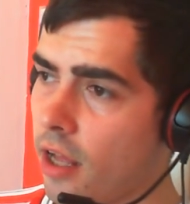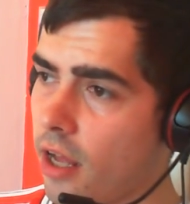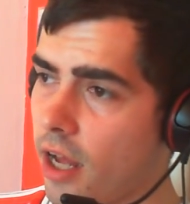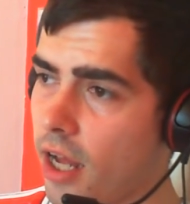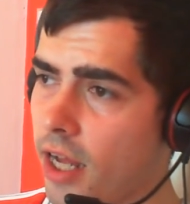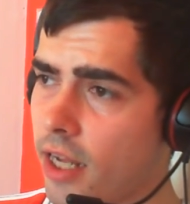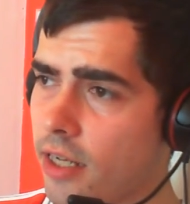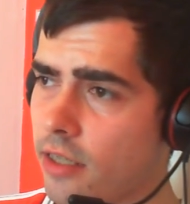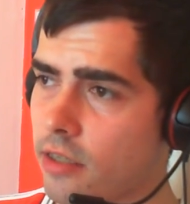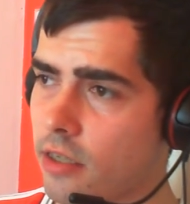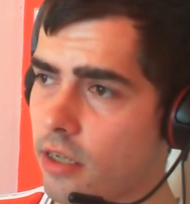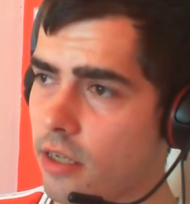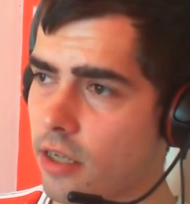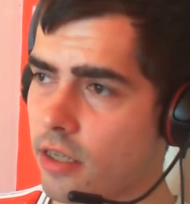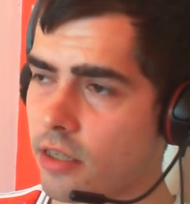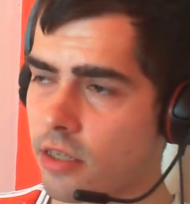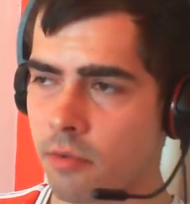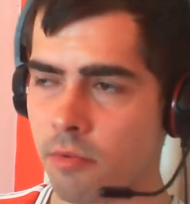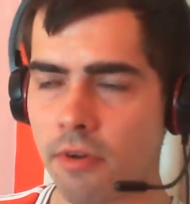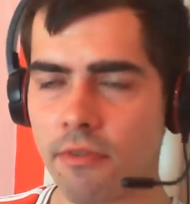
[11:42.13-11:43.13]
And
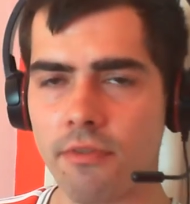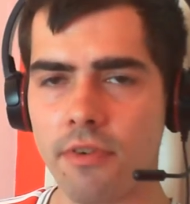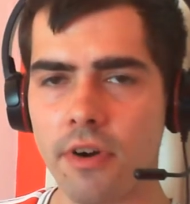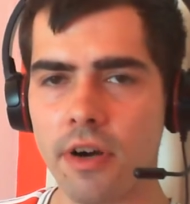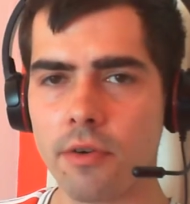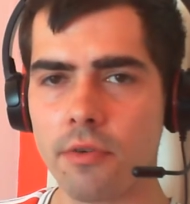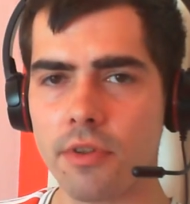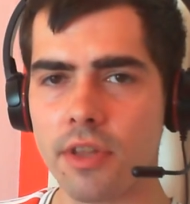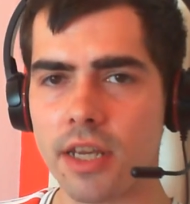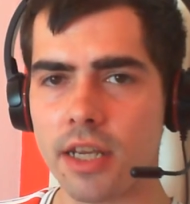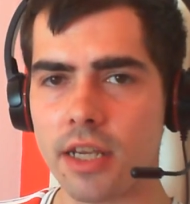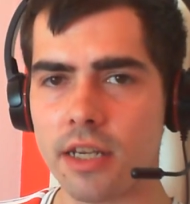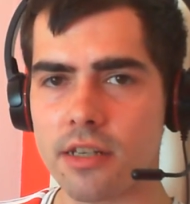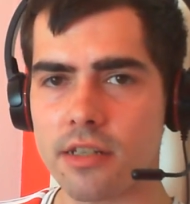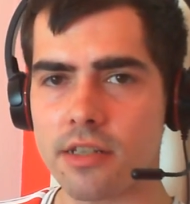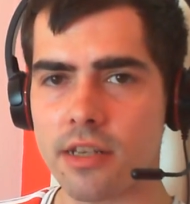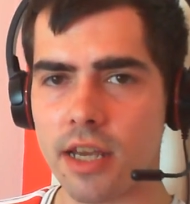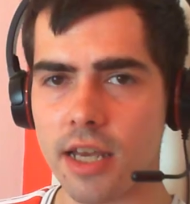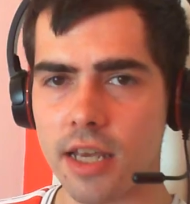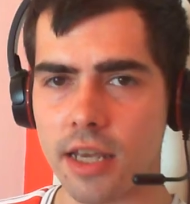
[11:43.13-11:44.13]
there's only one final thing to
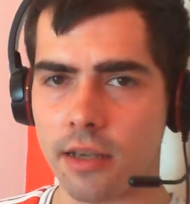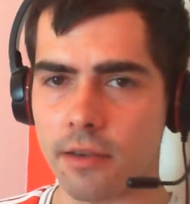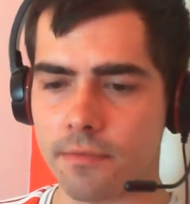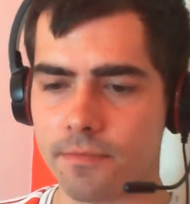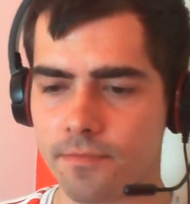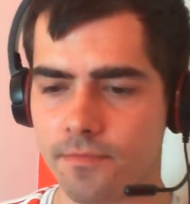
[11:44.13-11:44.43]
say.